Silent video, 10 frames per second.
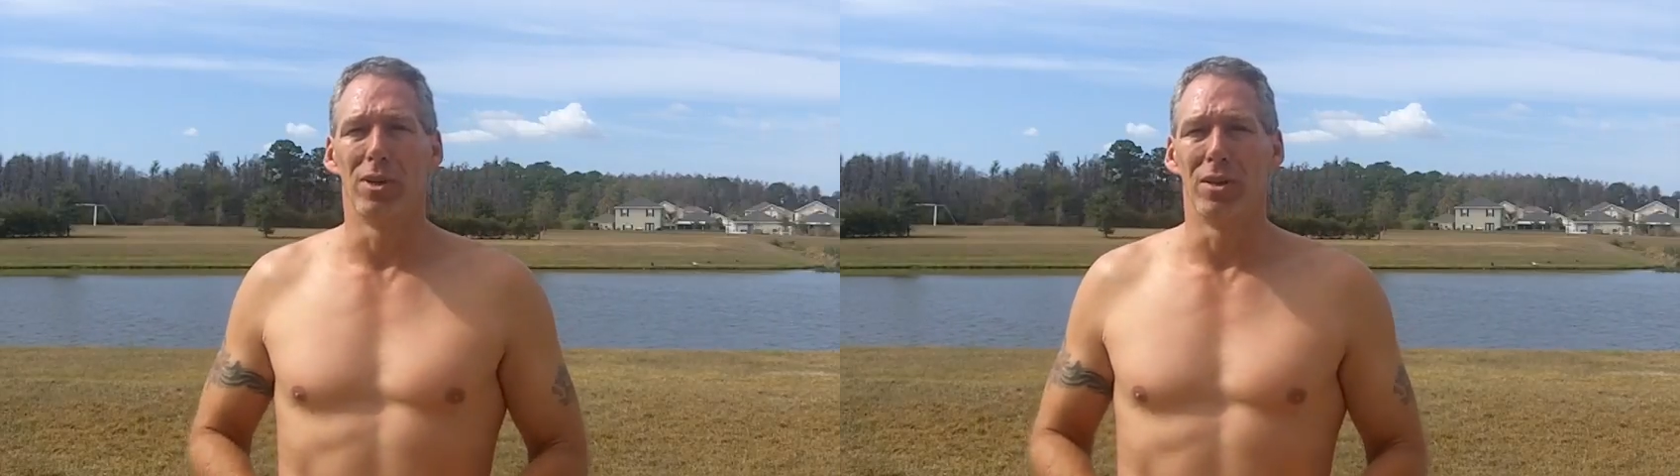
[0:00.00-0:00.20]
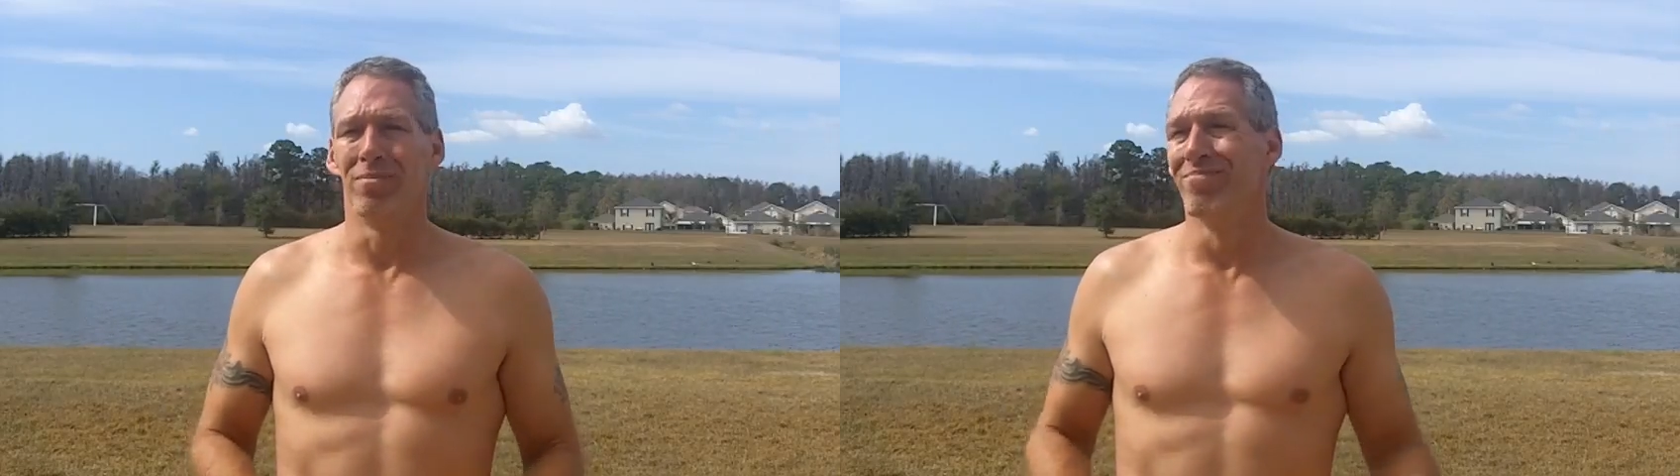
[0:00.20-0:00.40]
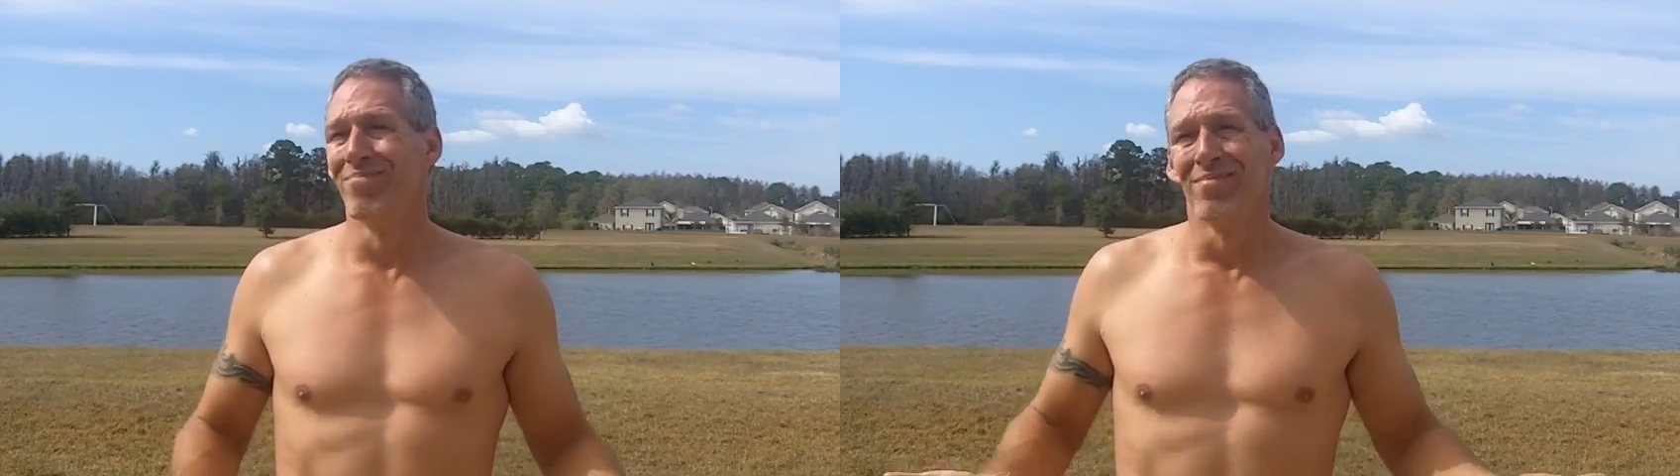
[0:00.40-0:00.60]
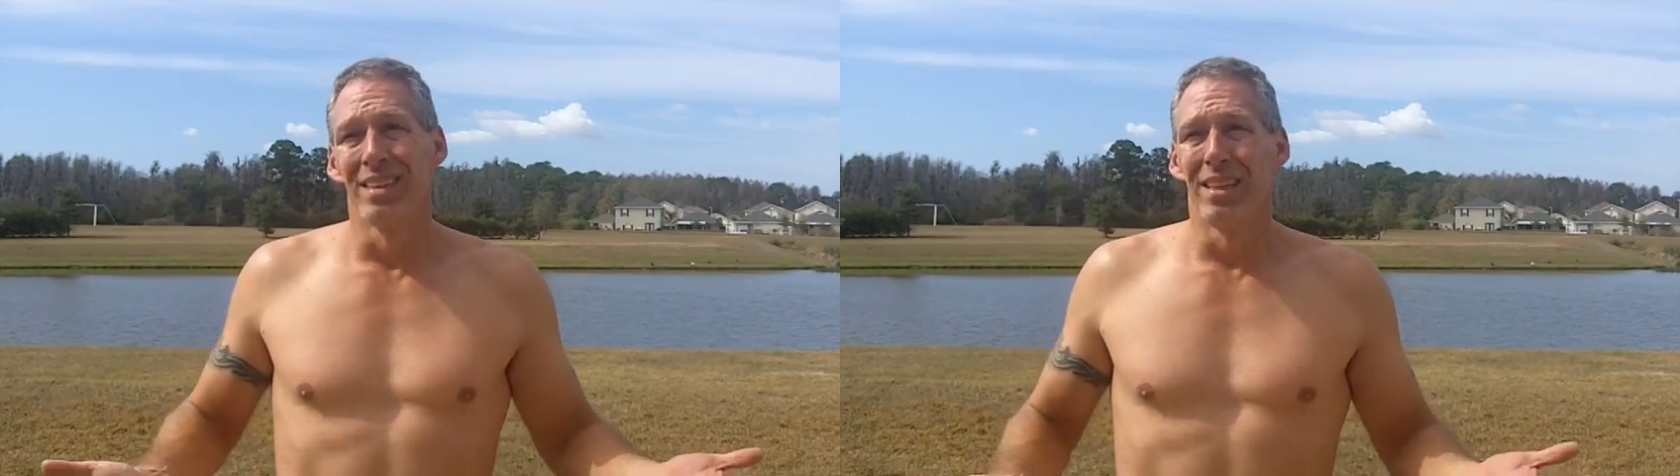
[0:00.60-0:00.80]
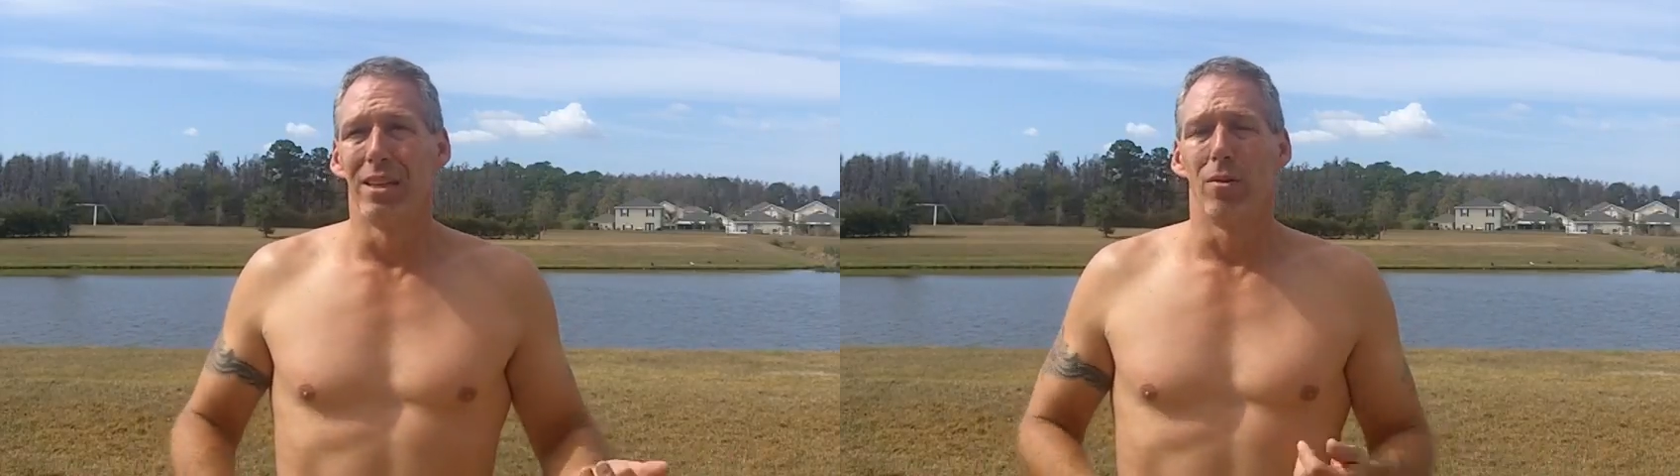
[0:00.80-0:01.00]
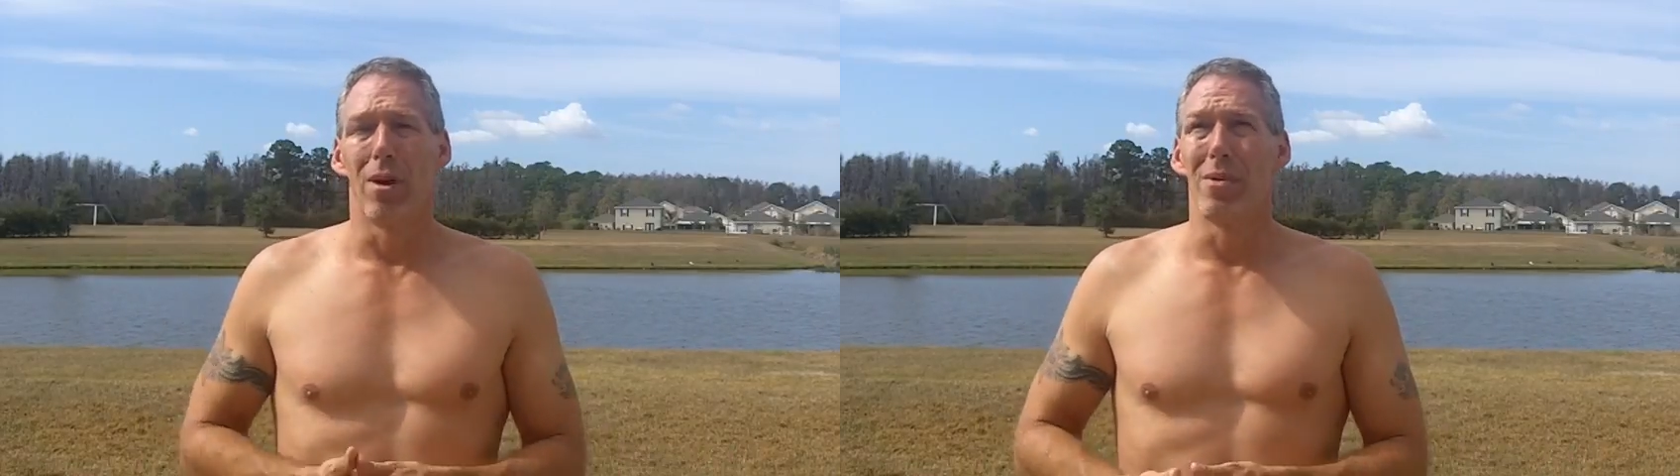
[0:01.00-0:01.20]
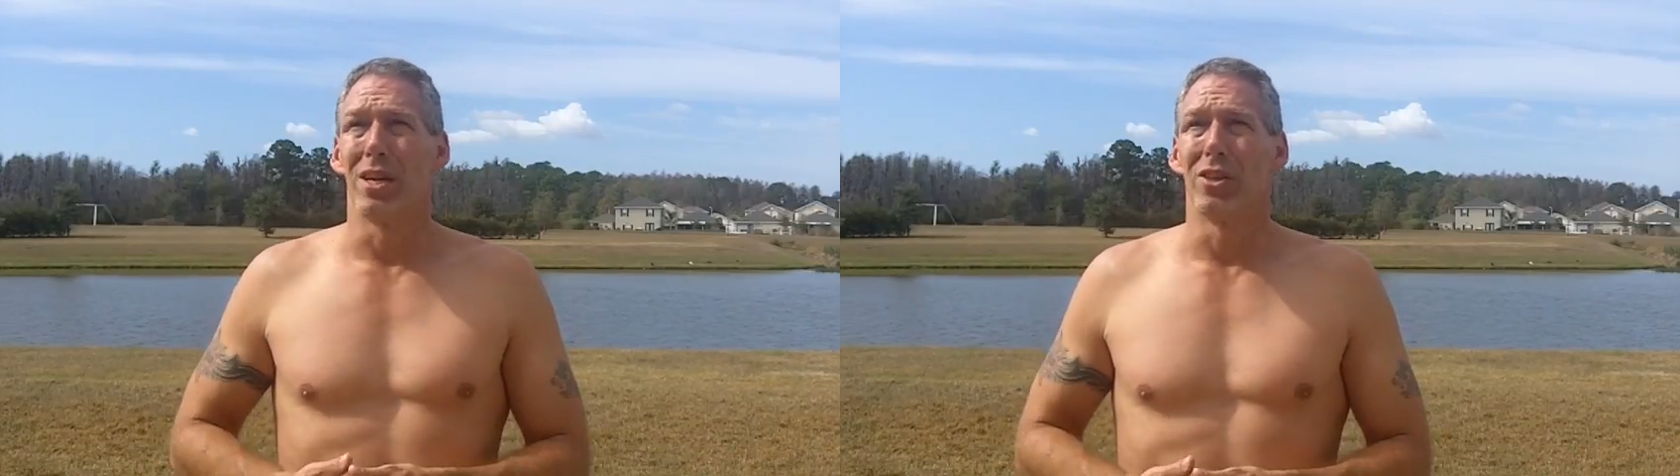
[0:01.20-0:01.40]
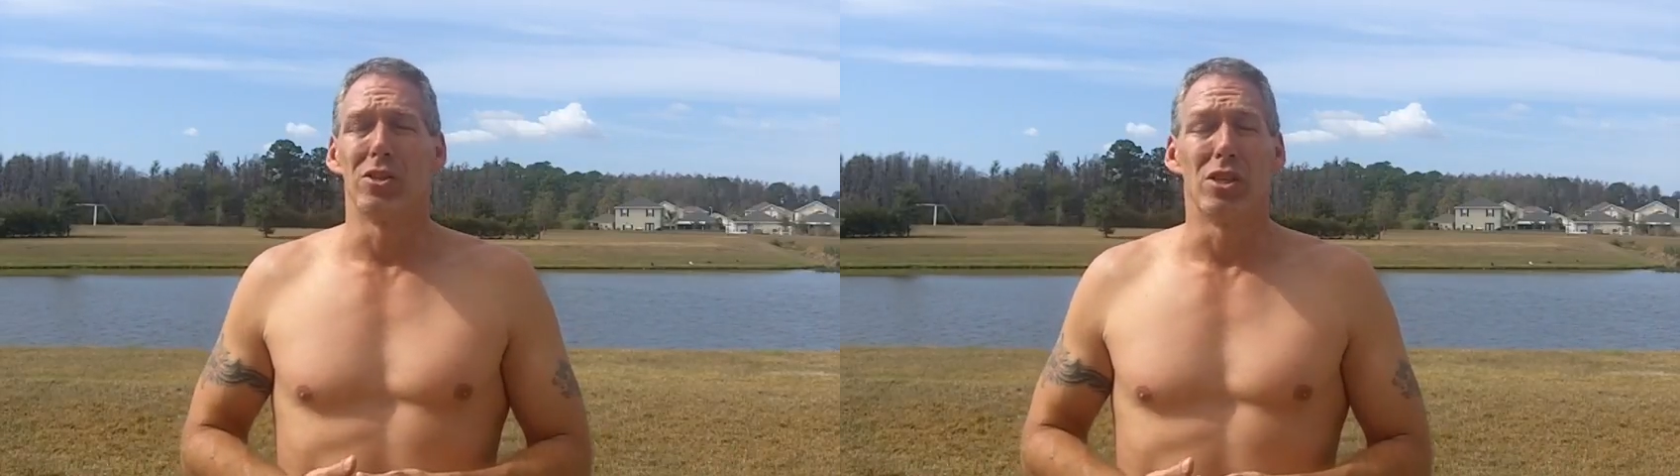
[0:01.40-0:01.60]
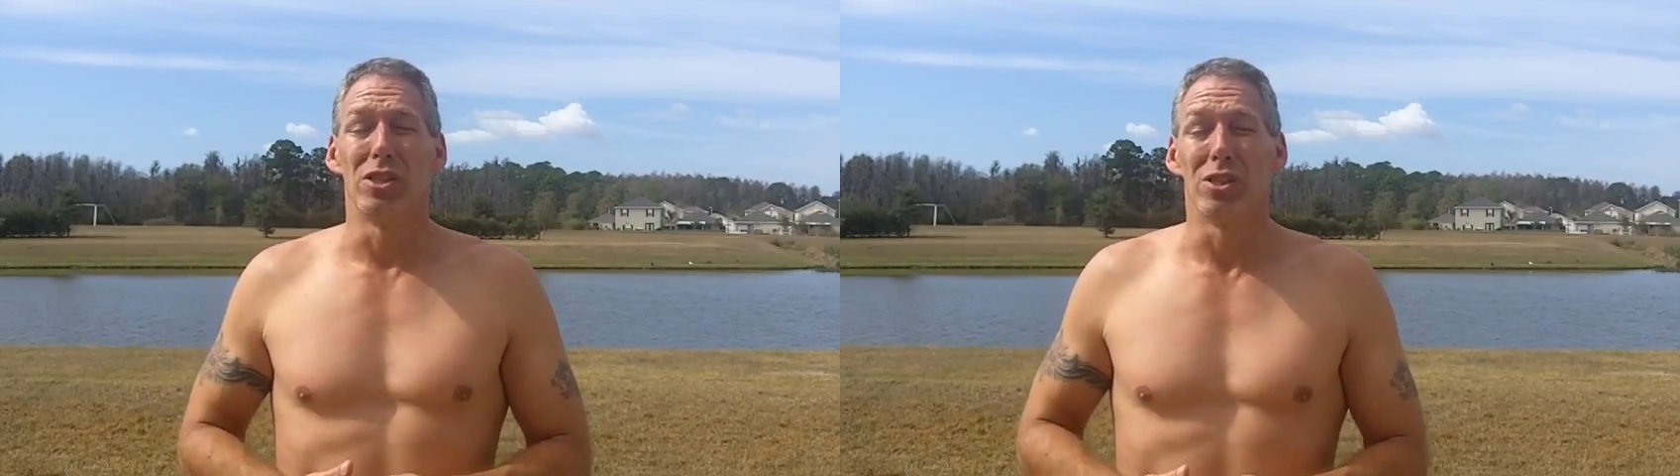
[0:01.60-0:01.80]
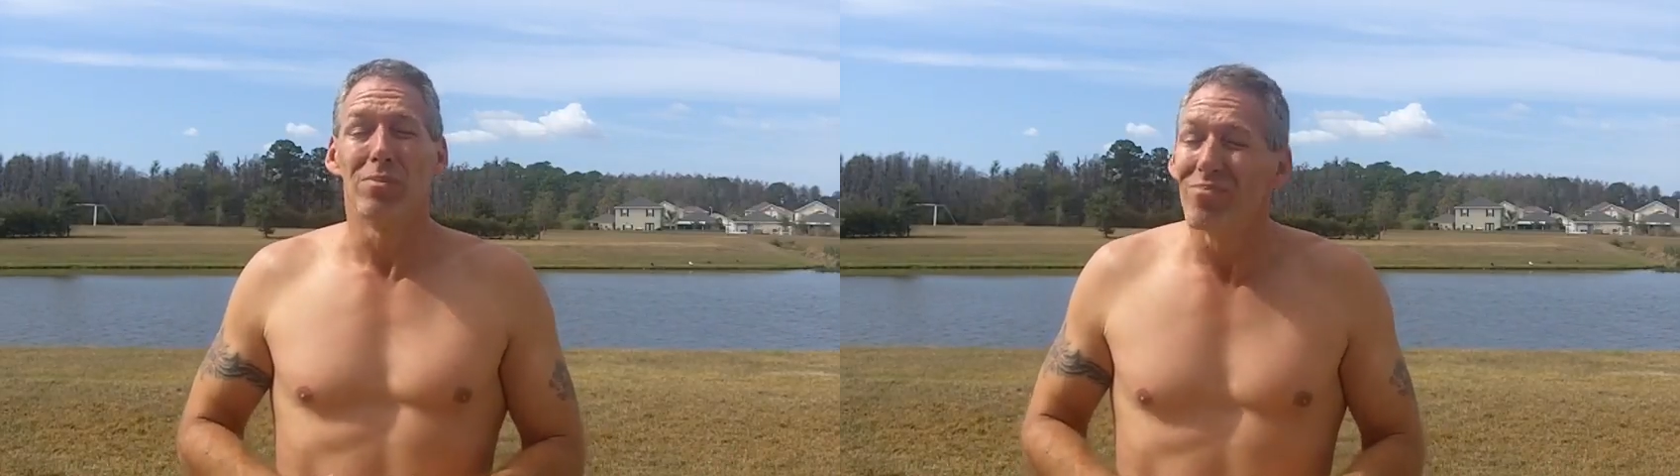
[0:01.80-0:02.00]
but why make things
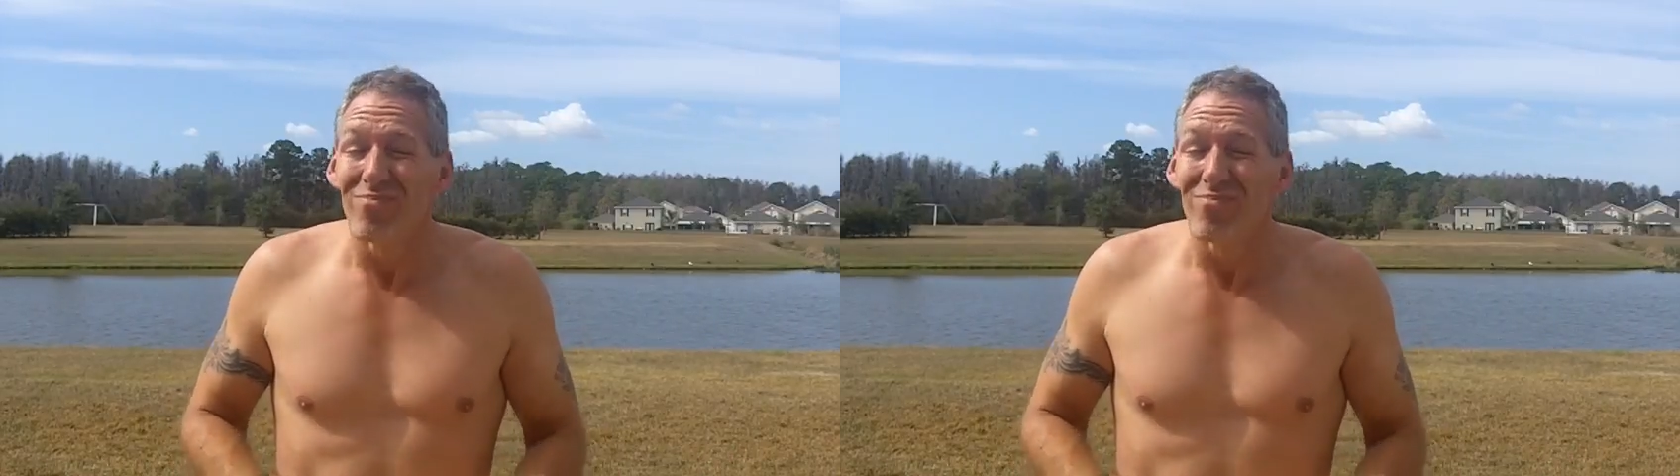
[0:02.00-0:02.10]
easy?